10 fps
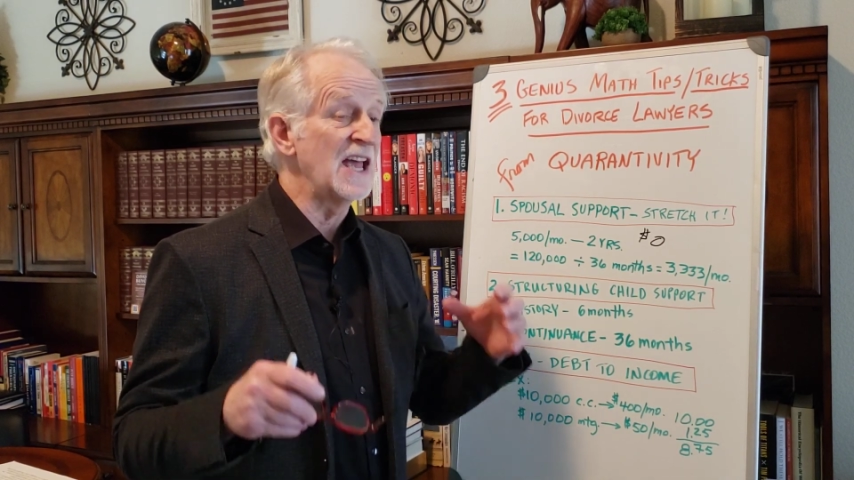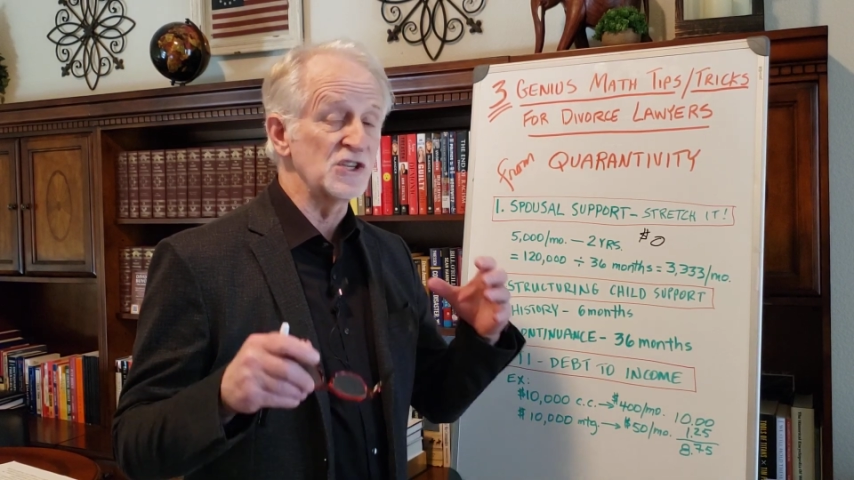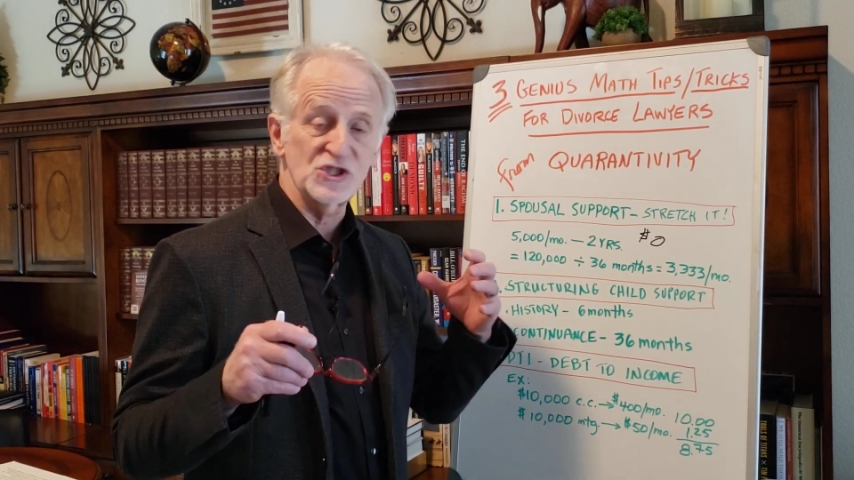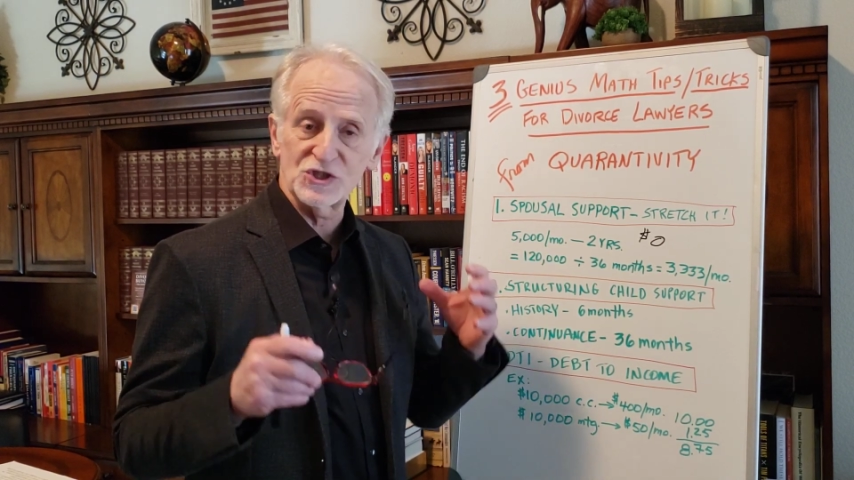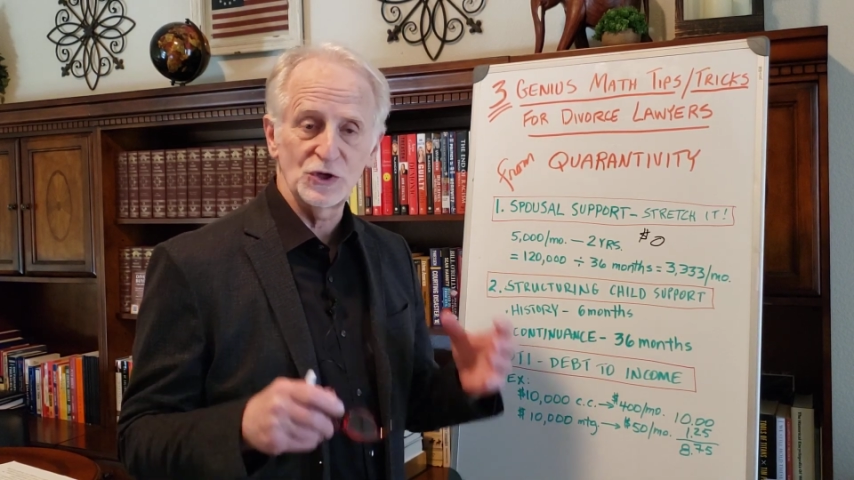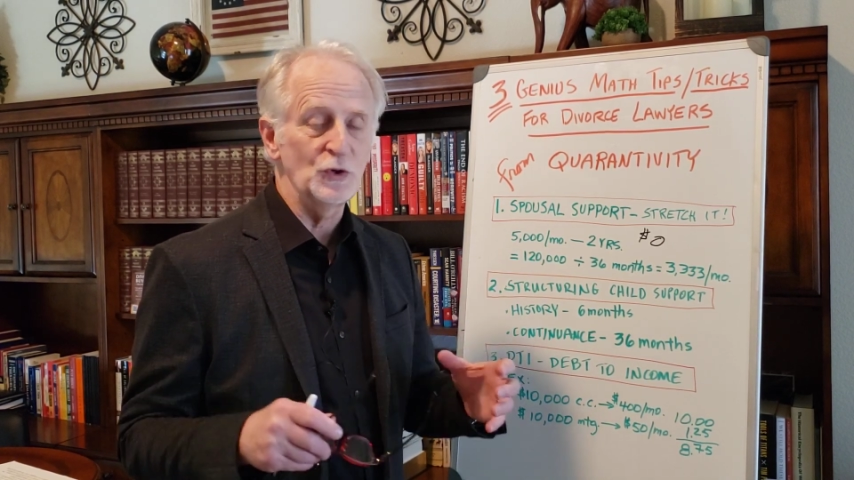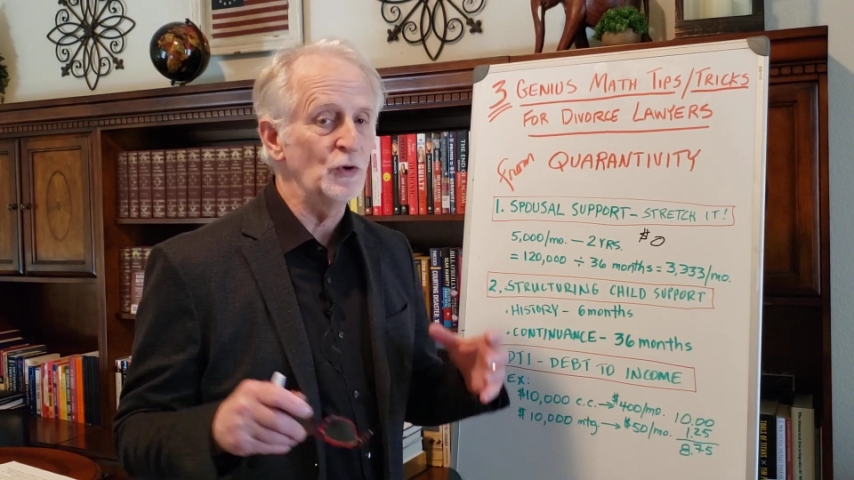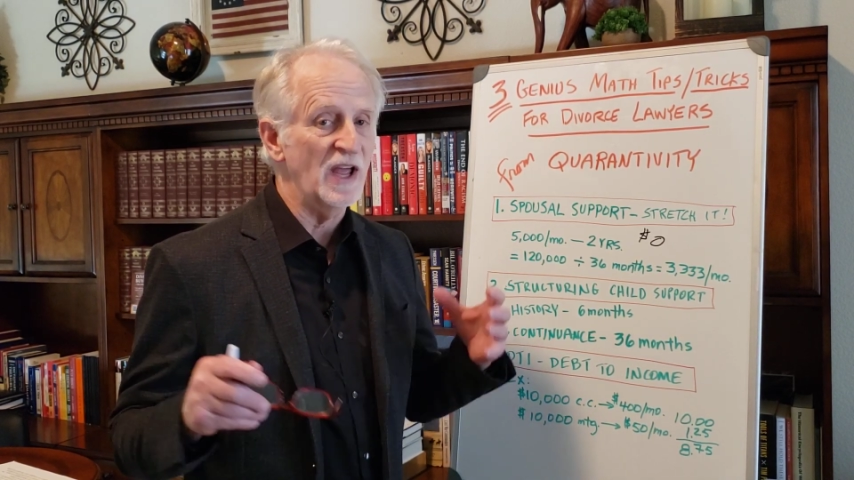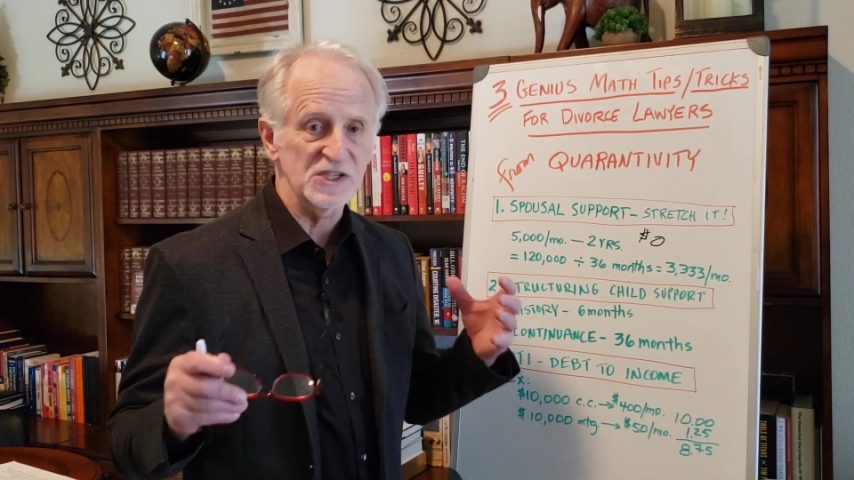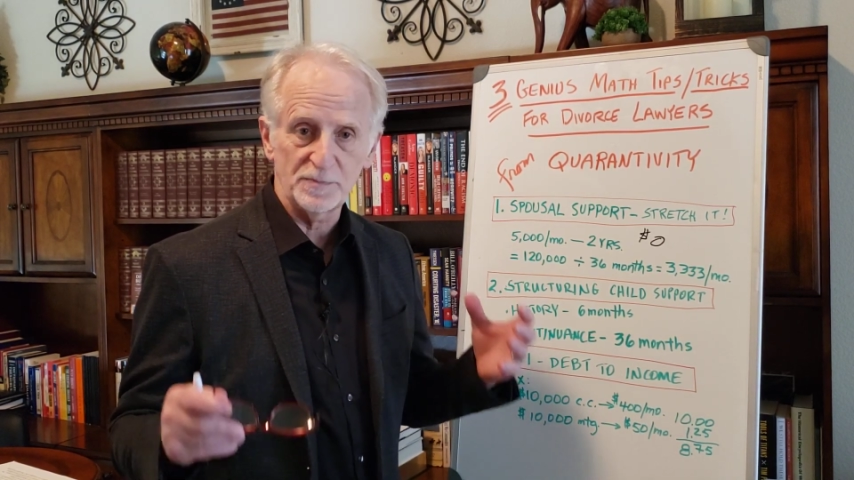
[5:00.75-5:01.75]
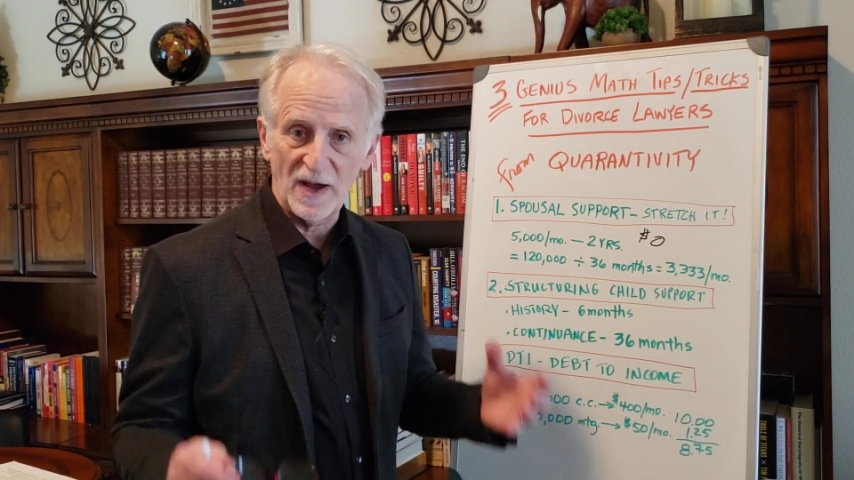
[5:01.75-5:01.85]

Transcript: as soon as